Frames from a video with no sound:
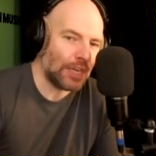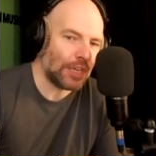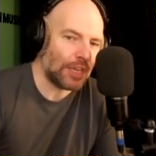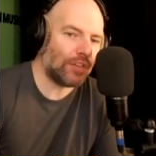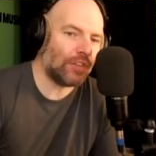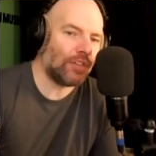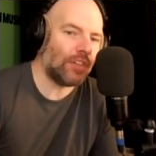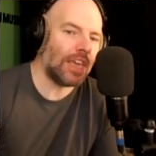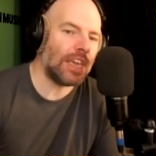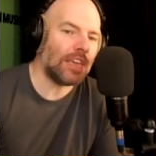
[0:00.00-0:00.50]

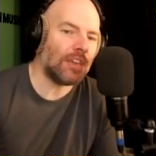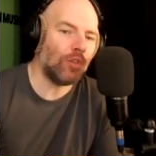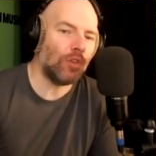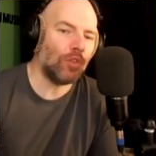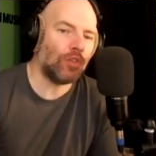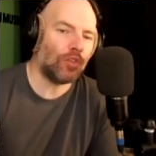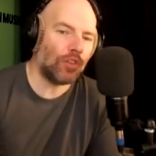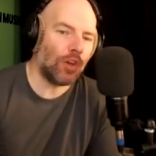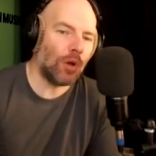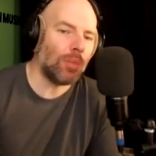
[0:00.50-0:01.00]
You see
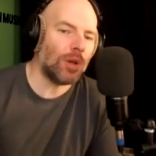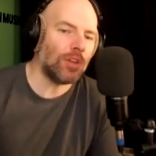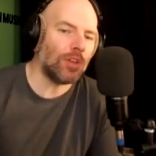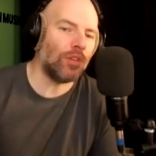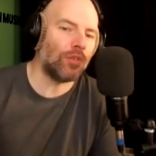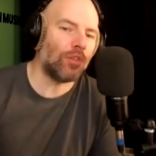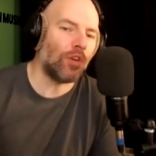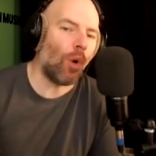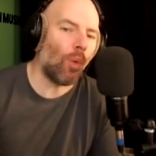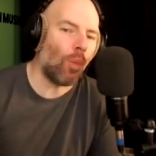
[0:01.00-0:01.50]
some
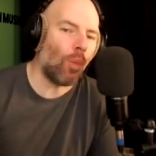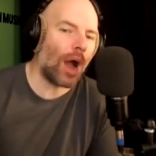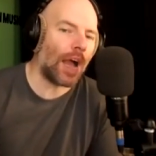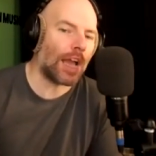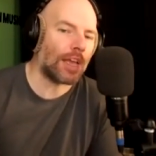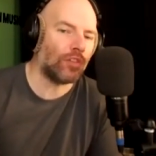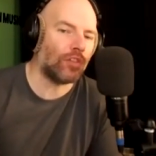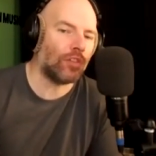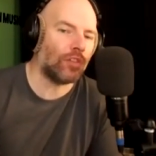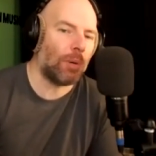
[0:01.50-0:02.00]
which have got
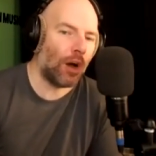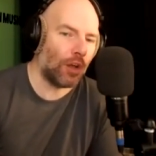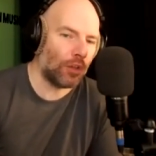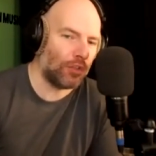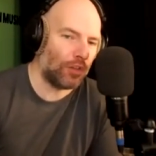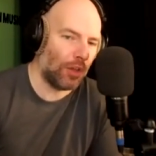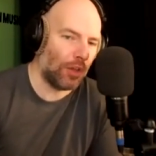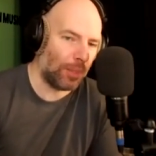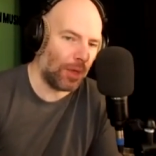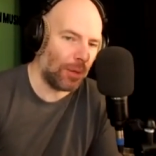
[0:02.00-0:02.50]
white
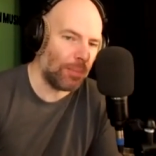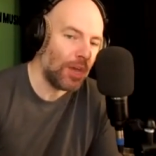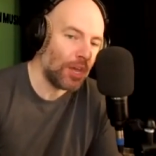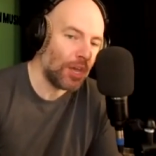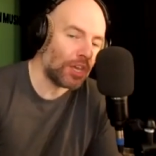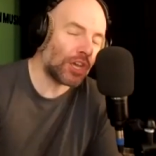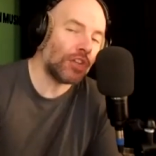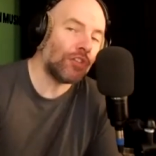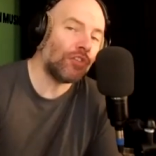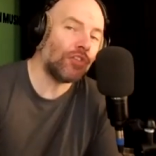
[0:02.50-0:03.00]
spots on them.
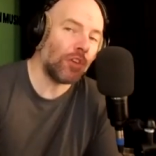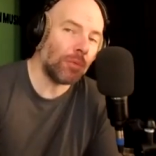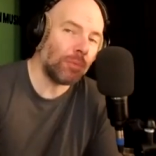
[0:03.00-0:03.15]
You can